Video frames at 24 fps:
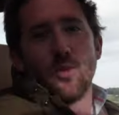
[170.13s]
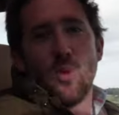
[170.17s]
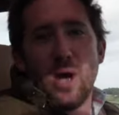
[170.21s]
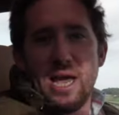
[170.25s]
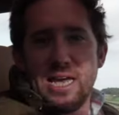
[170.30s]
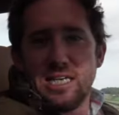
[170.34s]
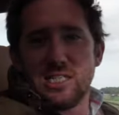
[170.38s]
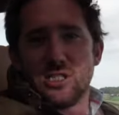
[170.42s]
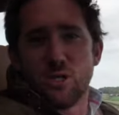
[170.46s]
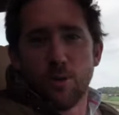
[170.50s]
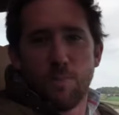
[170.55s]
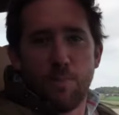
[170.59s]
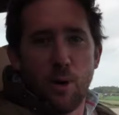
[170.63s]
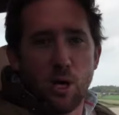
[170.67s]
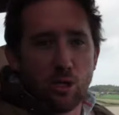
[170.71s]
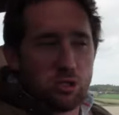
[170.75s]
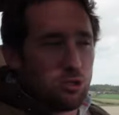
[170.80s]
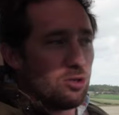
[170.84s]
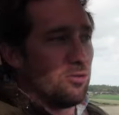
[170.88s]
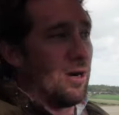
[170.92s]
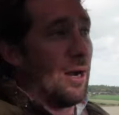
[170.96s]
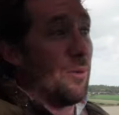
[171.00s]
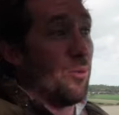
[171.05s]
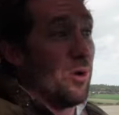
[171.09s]
way to
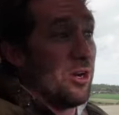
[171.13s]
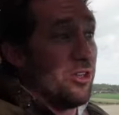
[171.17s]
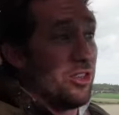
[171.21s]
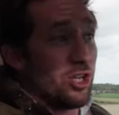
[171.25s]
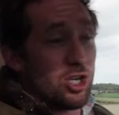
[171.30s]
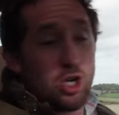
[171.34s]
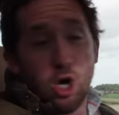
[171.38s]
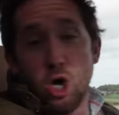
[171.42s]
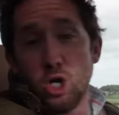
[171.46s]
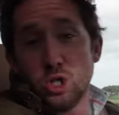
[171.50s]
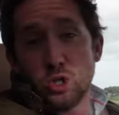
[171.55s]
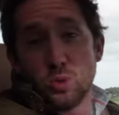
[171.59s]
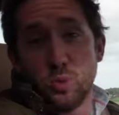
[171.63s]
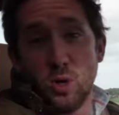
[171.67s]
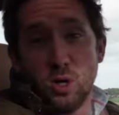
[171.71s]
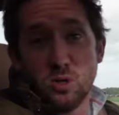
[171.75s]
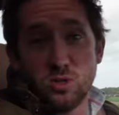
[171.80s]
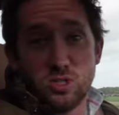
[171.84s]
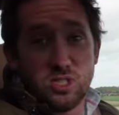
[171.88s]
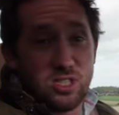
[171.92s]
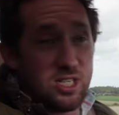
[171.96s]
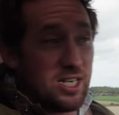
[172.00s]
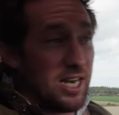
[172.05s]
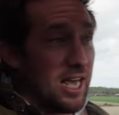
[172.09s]
potter around. We're in the
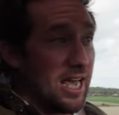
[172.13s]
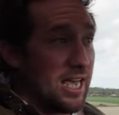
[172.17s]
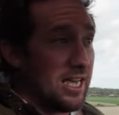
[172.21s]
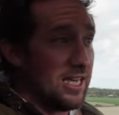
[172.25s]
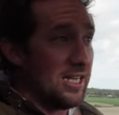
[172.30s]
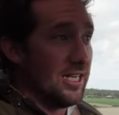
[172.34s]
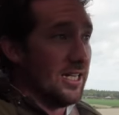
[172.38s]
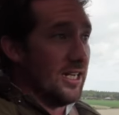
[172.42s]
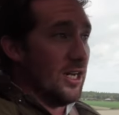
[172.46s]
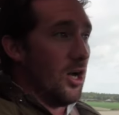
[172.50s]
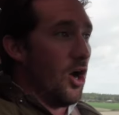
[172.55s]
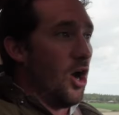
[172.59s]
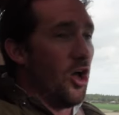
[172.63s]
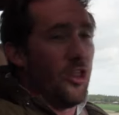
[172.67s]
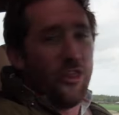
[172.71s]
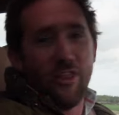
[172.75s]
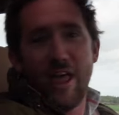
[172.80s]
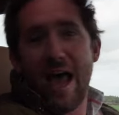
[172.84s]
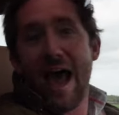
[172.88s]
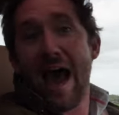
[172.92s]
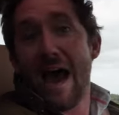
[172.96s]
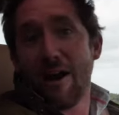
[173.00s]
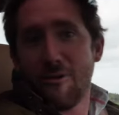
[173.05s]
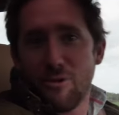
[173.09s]
Cotswolds today on
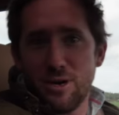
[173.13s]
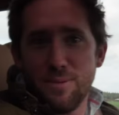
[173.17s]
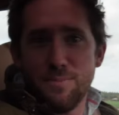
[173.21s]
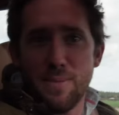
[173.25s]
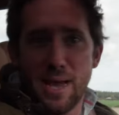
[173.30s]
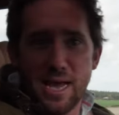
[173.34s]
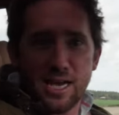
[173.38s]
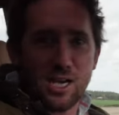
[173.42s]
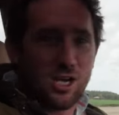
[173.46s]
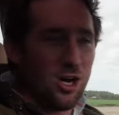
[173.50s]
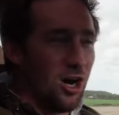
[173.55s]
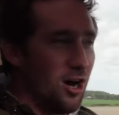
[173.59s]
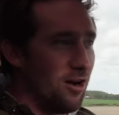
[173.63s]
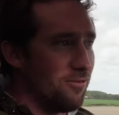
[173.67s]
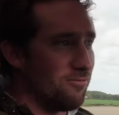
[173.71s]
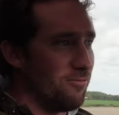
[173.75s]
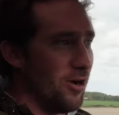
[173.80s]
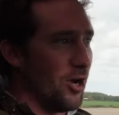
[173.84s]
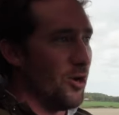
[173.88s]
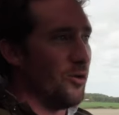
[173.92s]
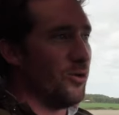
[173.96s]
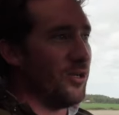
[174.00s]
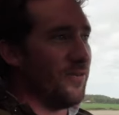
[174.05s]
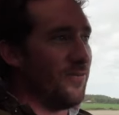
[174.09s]
the Harry Metcalf
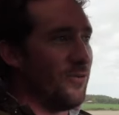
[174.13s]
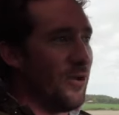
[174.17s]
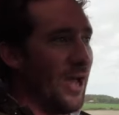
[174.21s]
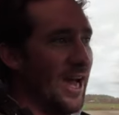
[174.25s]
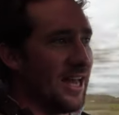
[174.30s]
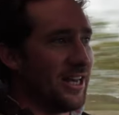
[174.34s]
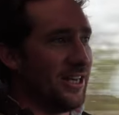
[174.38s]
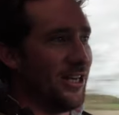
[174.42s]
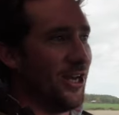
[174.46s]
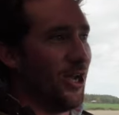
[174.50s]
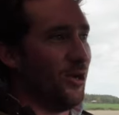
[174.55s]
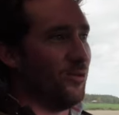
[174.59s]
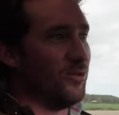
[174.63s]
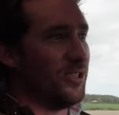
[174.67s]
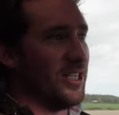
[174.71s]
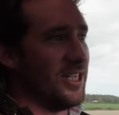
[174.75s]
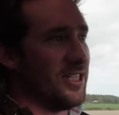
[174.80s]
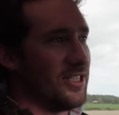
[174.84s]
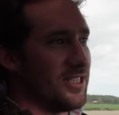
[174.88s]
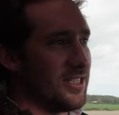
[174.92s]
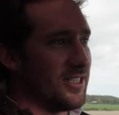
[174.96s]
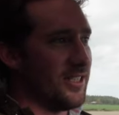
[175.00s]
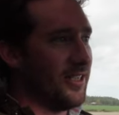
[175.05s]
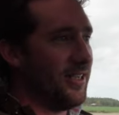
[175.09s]
Road, if you hadn't
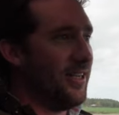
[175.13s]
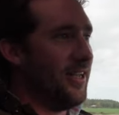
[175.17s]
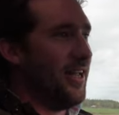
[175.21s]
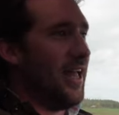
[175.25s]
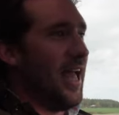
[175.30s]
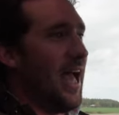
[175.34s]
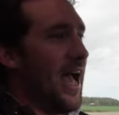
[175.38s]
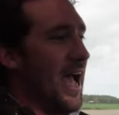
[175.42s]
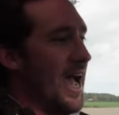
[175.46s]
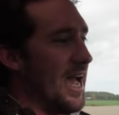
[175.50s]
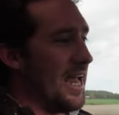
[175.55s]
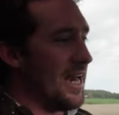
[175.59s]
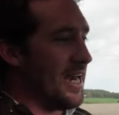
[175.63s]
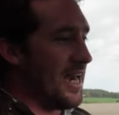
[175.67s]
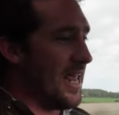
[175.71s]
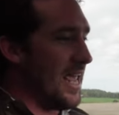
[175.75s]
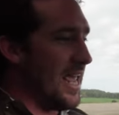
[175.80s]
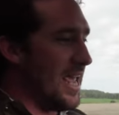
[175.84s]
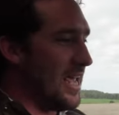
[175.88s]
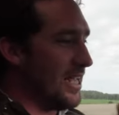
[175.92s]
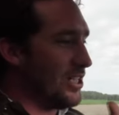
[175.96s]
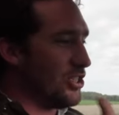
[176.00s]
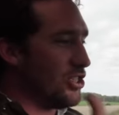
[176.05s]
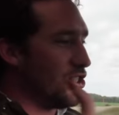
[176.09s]
noticed, and
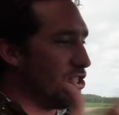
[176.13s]
it's